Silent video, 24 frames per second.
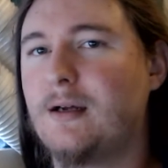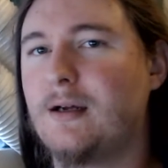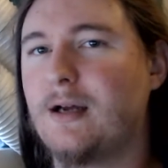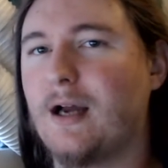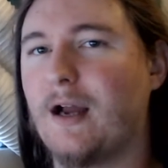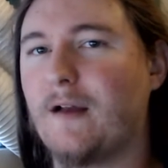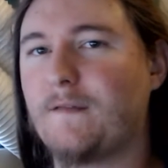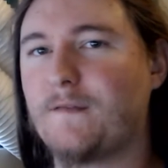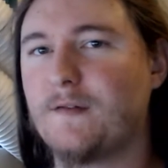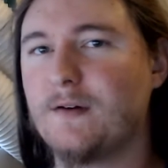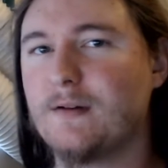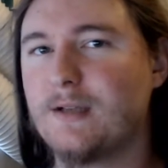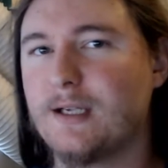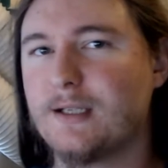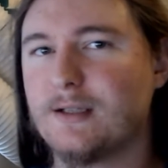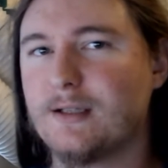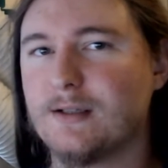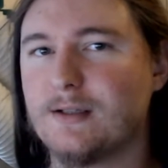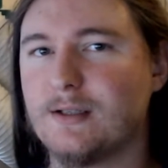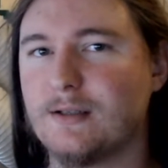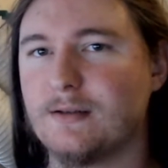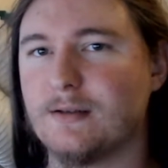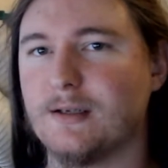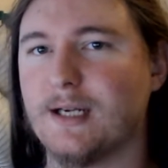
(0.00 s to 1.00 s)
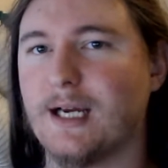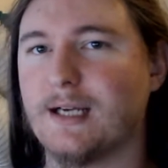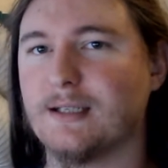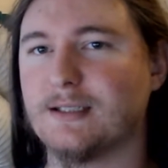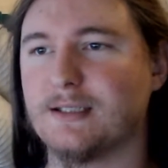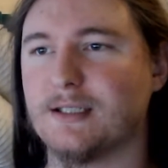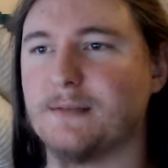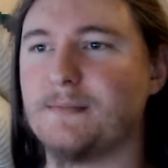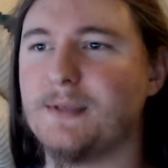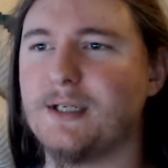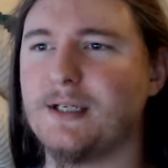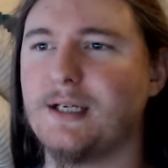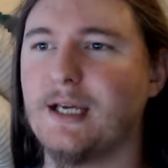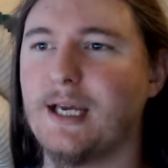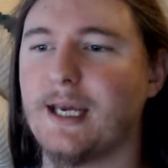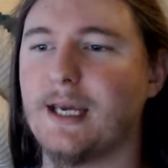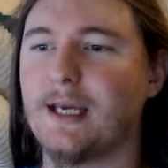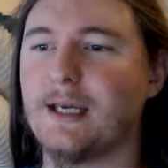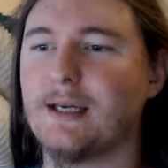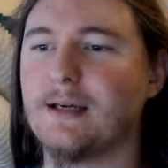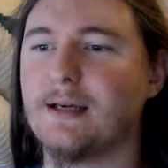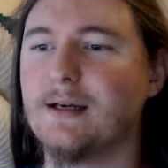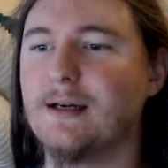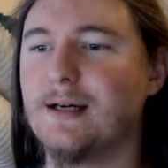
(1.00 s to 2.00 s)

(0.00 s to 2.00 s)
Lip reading: I feel like there has to be a